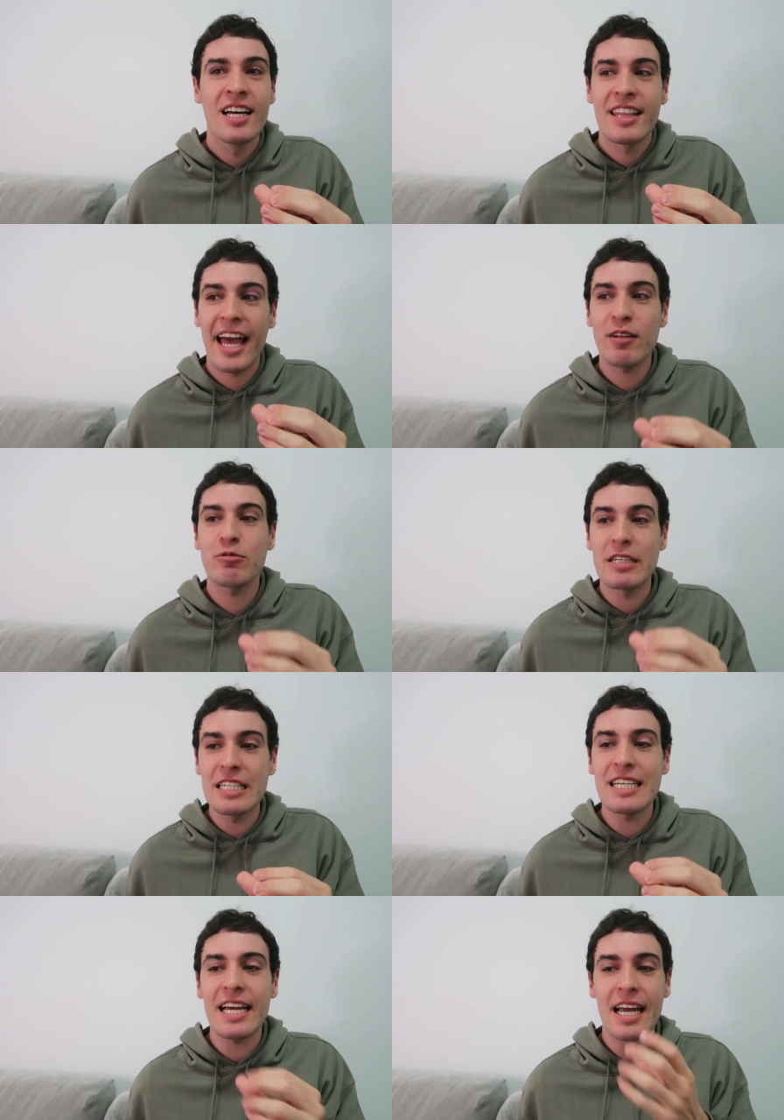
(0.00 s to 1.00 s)
They
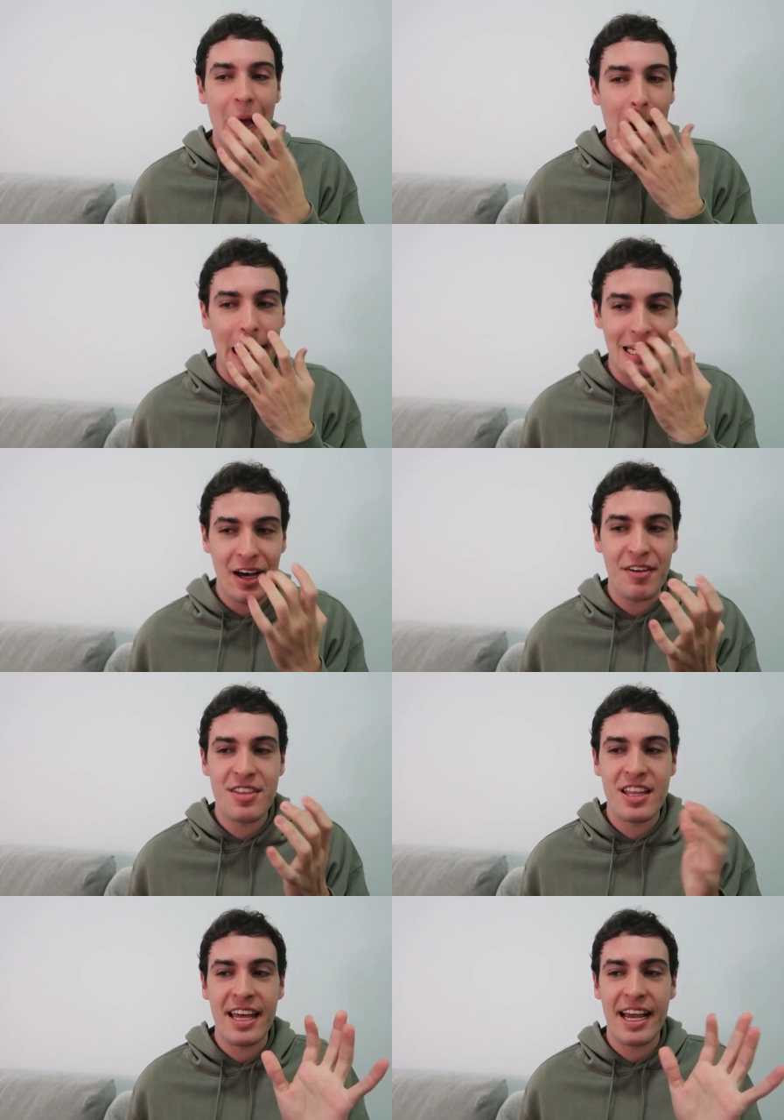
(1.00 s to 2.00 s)
really, I
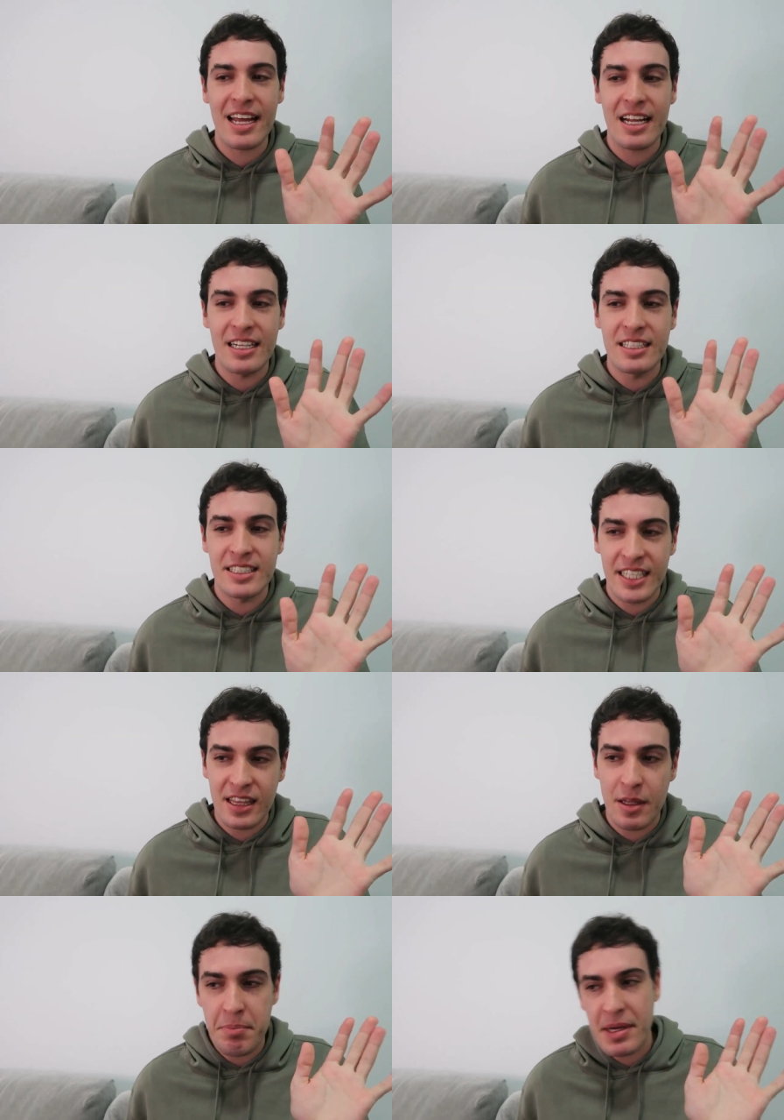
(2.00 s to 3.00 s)
love that they
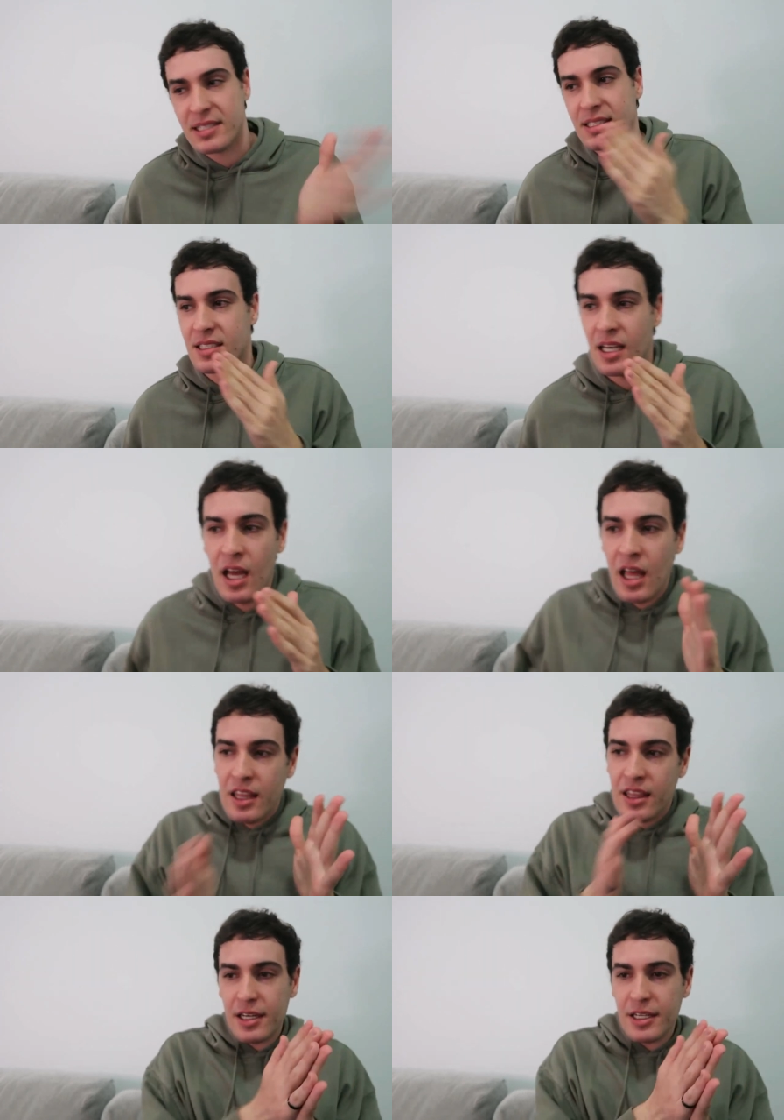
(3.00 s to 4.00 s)
did the miss,
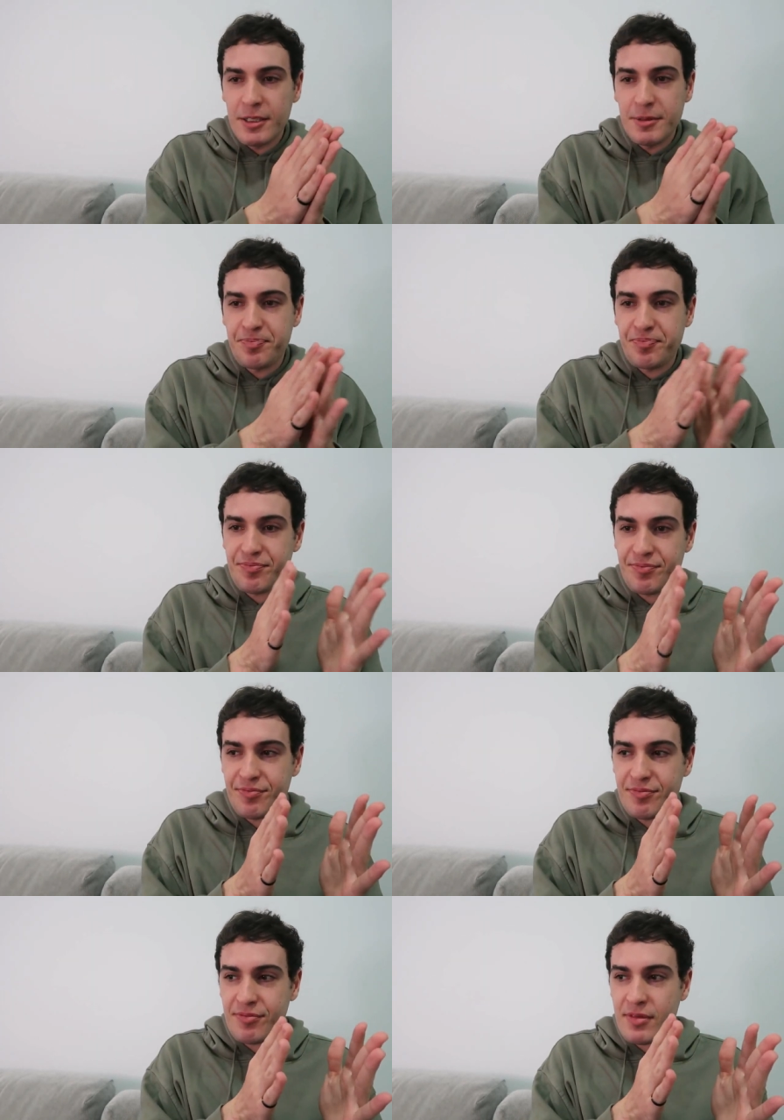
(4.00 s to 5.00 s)
the,
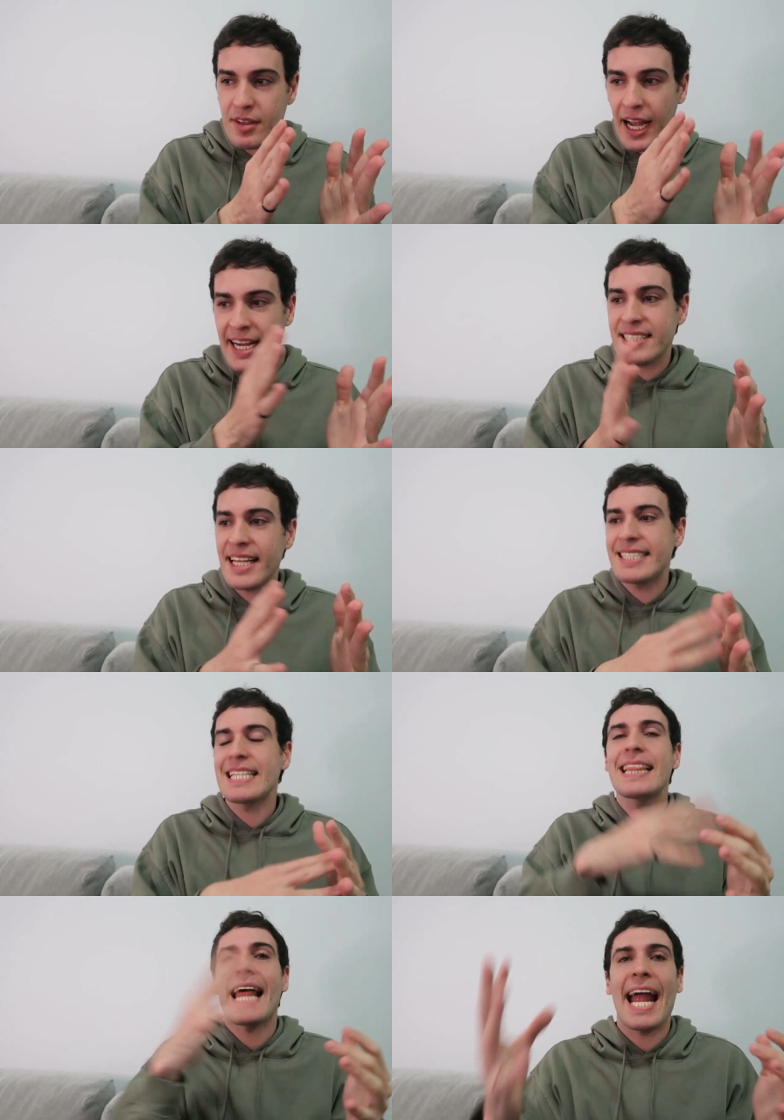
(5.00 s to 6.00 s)
I guess they
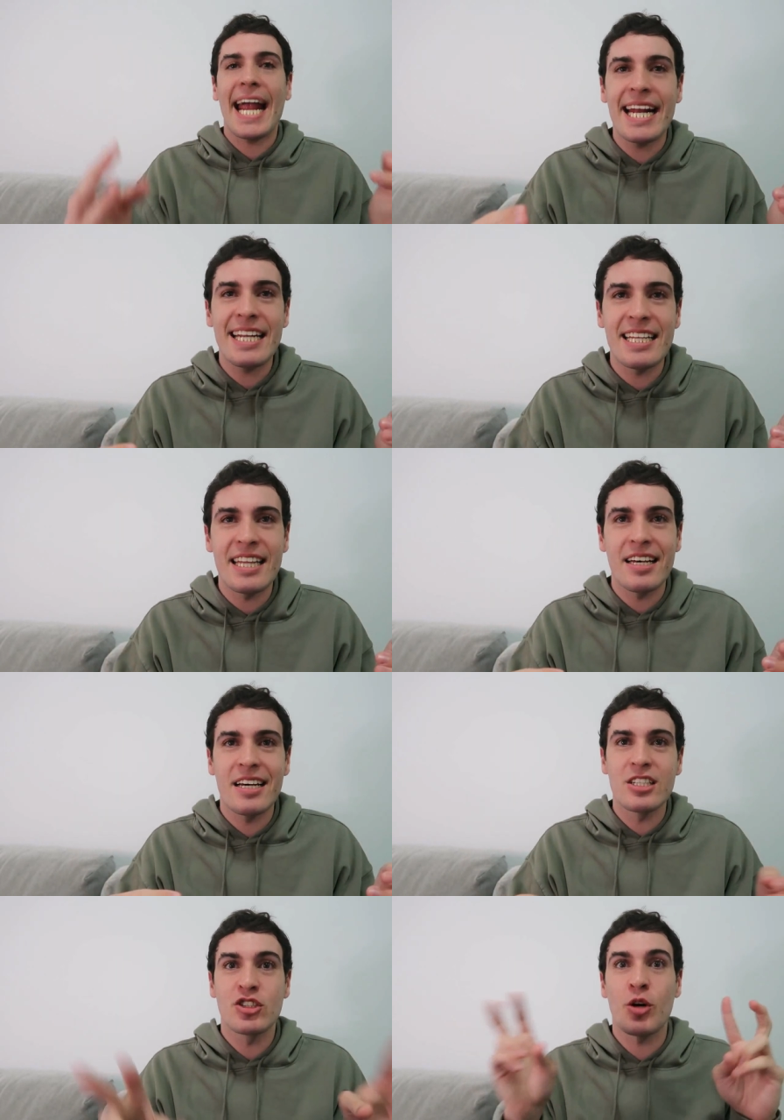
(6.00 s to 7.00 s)
delayed
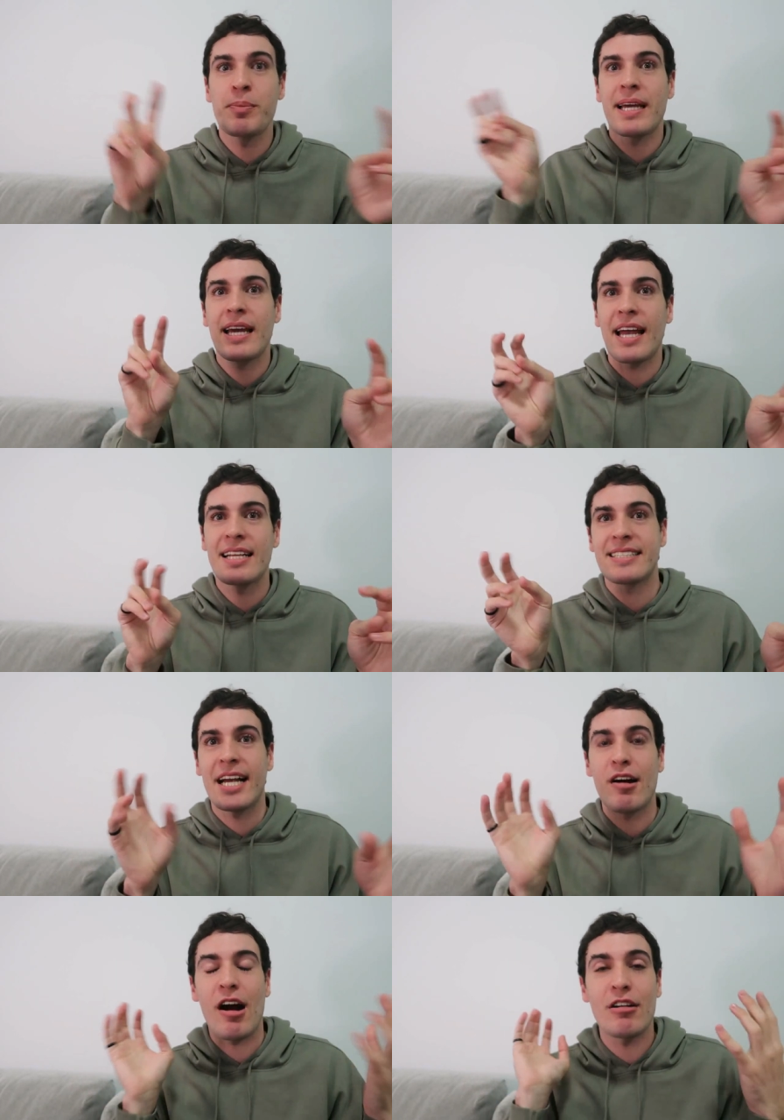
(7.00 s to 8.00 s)
the John B and
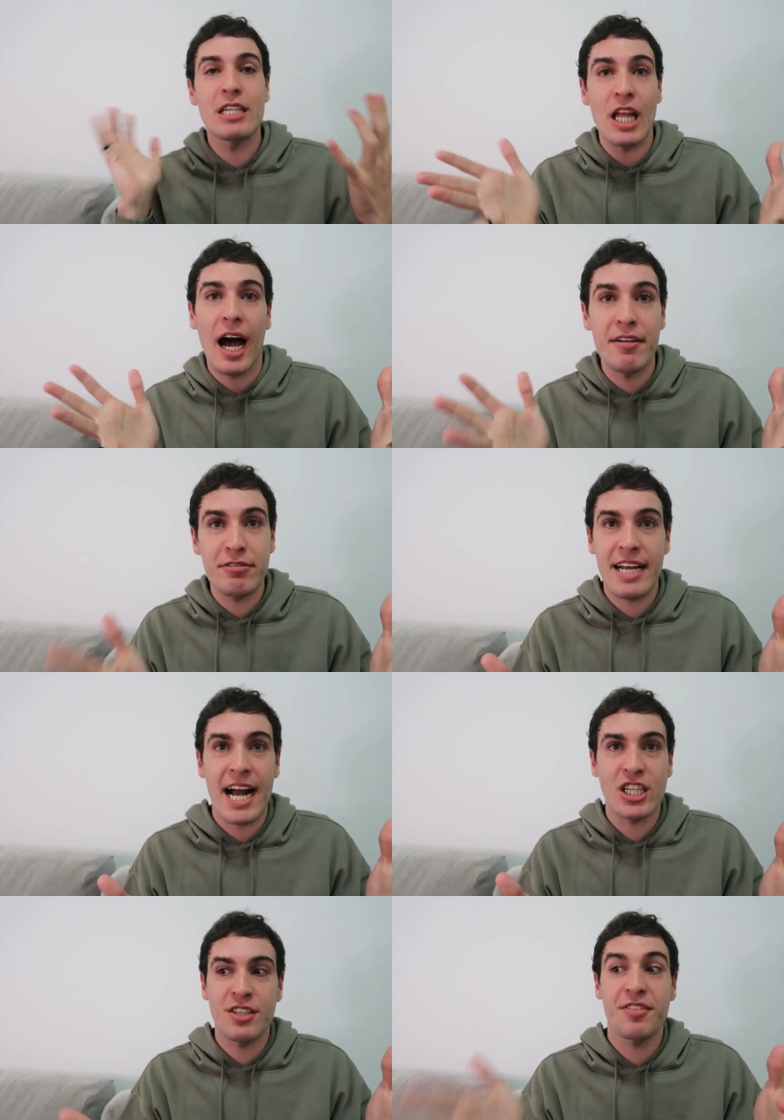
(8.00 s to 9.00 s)
Sarah are alive
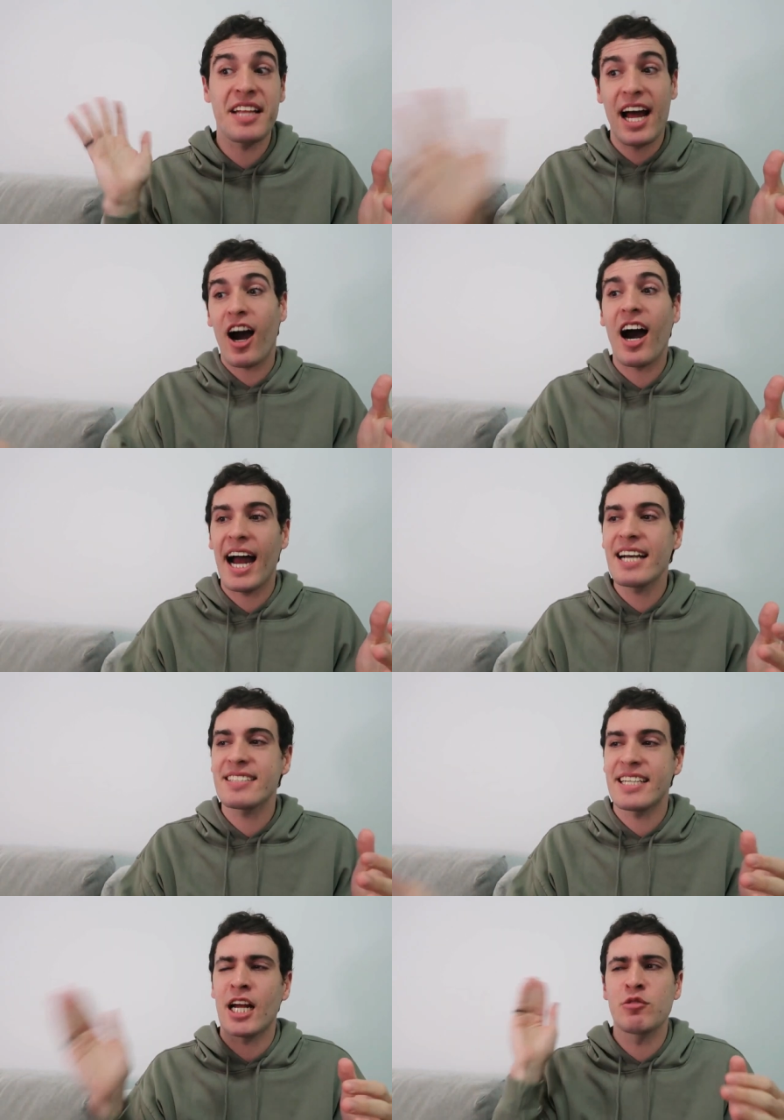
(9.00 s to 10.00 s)
reaction for that
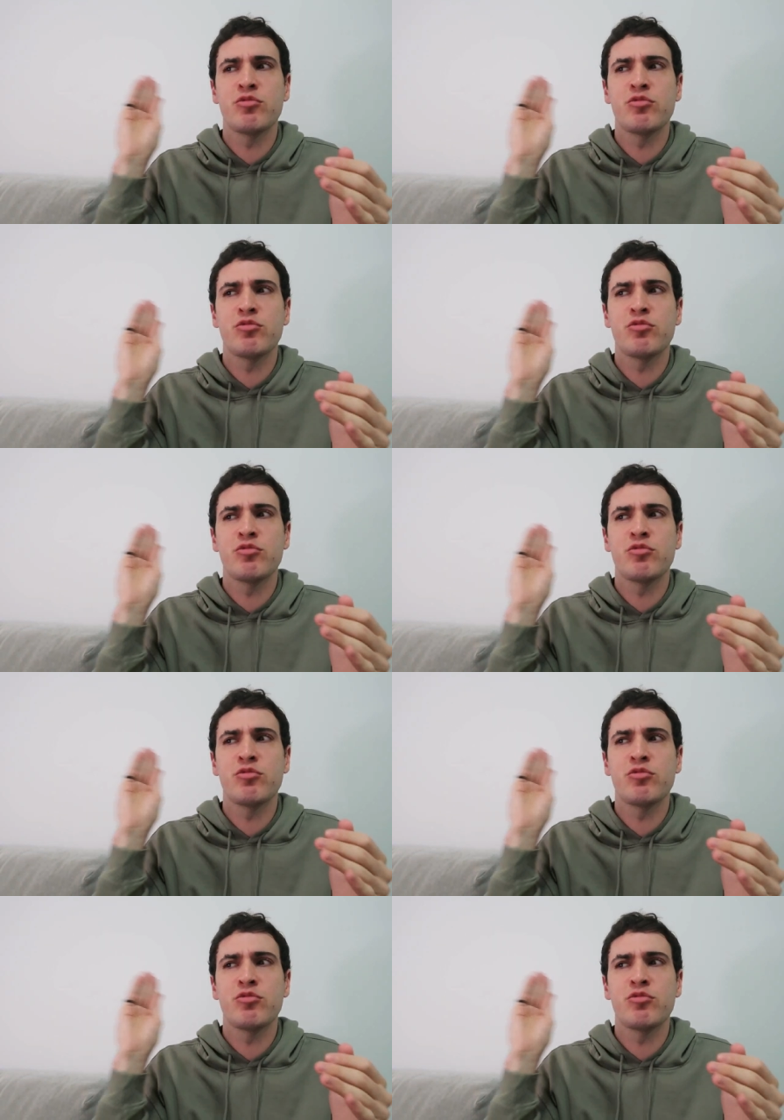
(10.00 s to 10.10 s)
heist and I